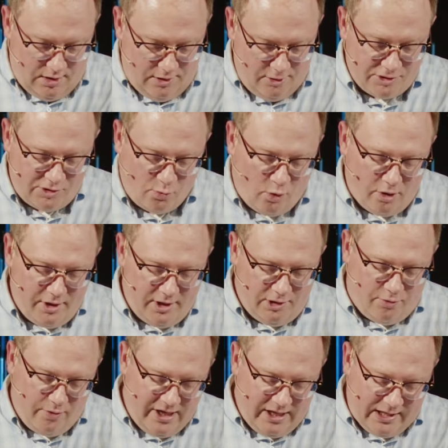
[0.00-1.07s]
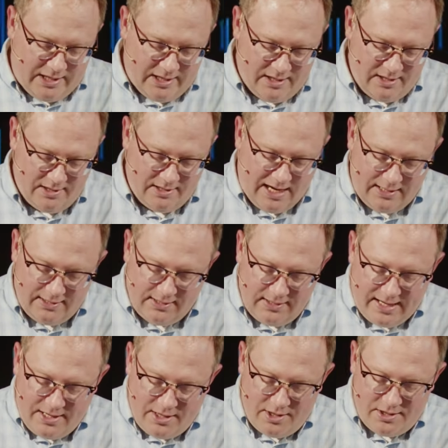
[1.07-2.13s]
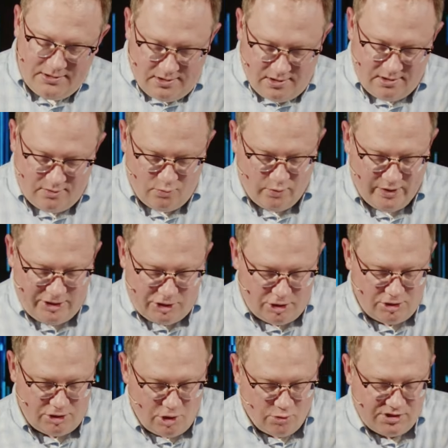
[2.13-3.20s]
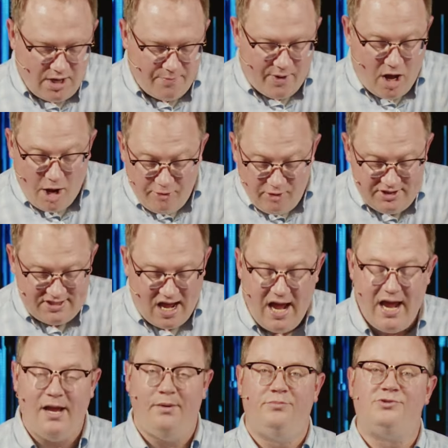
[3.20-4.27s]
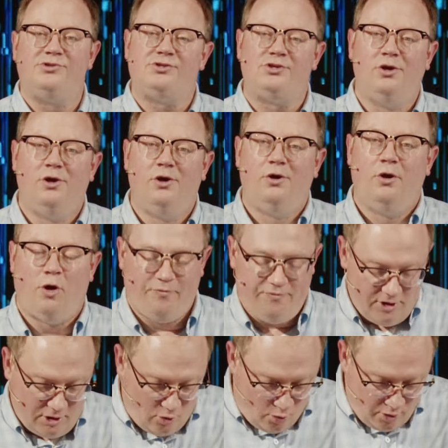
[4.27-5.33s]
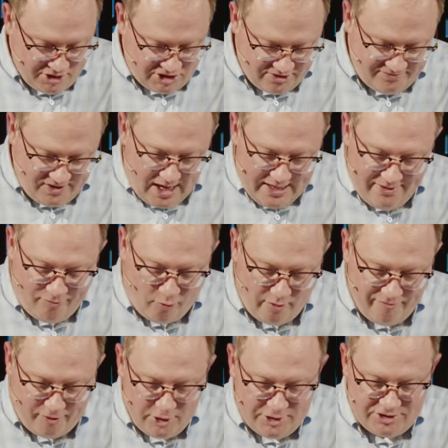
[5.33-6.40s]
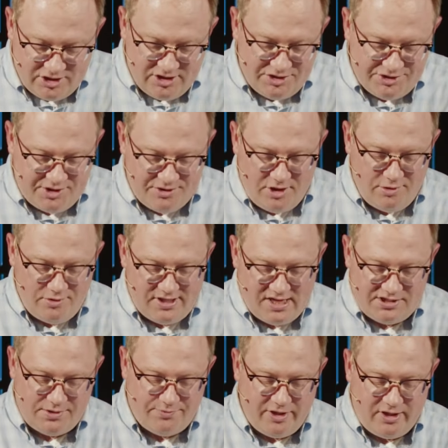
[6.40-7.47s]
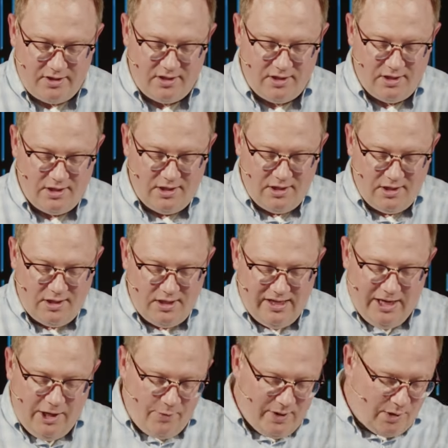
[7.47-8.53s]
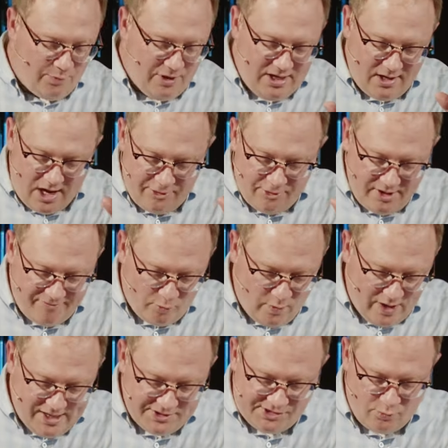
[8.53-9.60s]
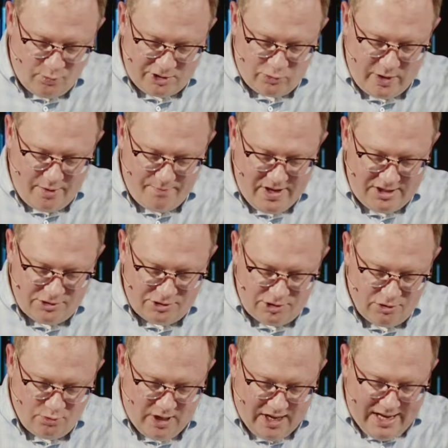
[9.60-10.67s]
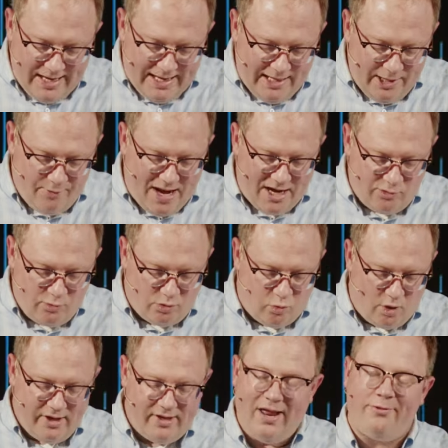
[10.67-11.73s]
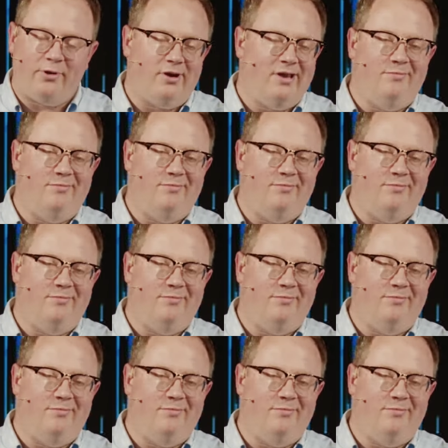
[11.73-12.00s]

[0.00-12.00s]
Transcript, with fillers: There's a word in Greek, alleleon, which shows up 100 times over the course of 94 verses in the New Testament. Here we can read 100 different ways in which we are meant to interact with one another.